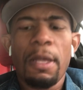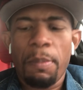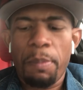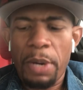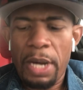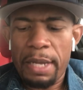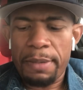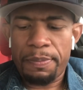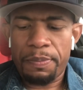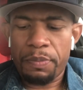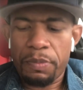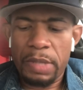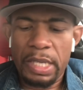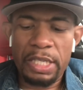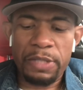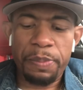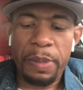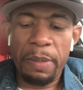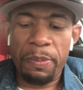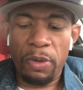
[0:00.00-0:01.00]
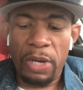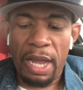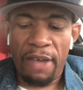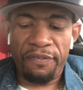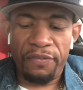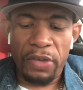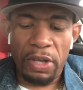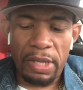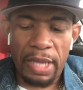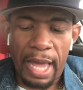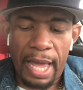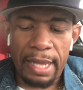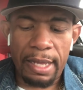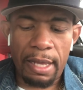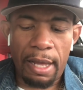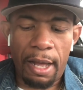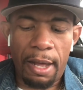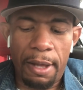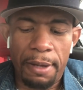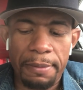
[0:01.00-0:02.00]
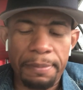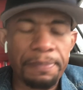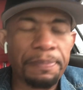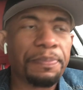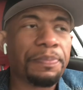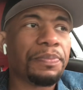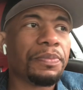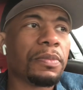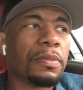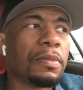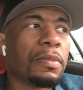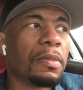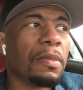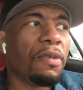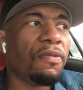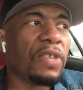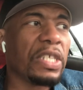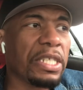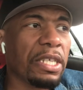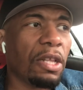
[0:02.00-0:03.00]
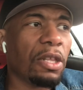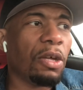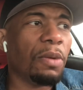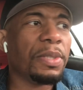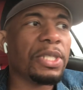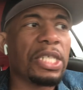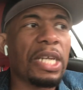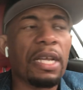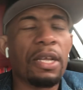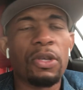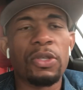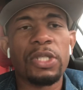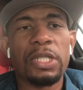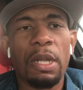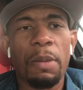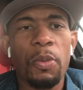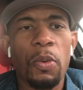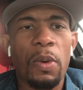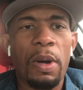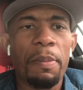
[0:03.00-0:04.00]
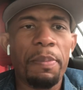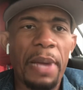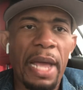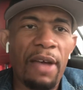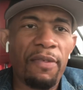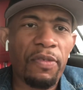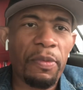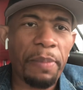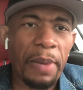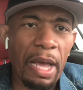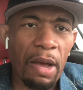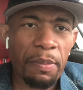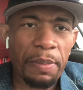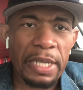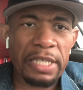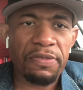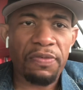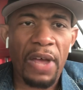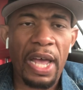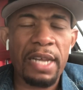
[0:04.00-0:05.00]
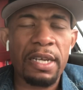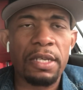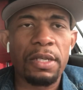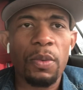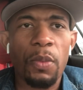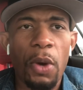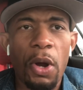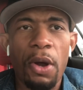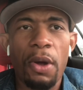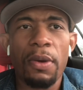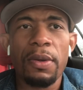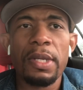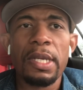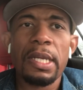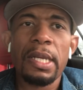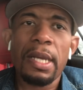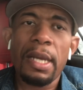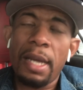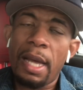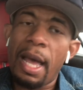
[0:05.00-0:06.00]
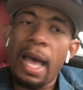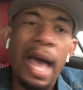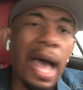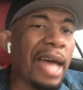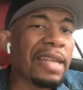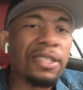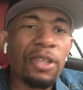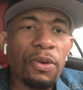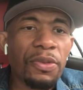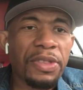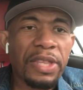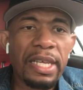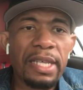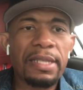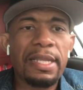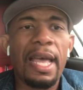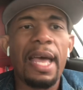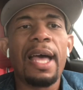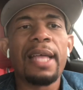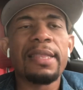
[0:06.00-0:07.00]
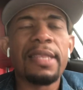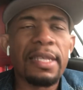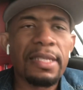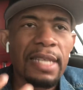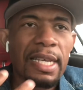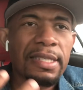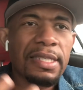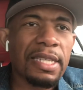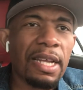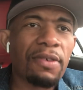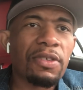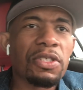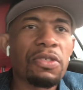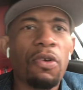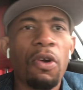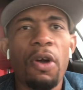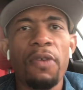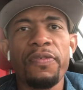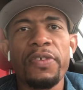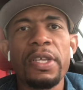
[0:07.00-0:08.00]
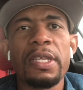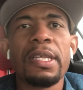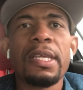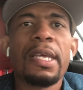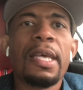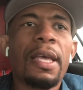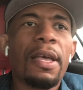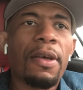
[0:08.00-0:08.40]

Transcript: But there's people that feel like Vasyl Lomachenko is number 1 pound for pound best fighter in the world. I don't think that. I think that's Terrence Crawford.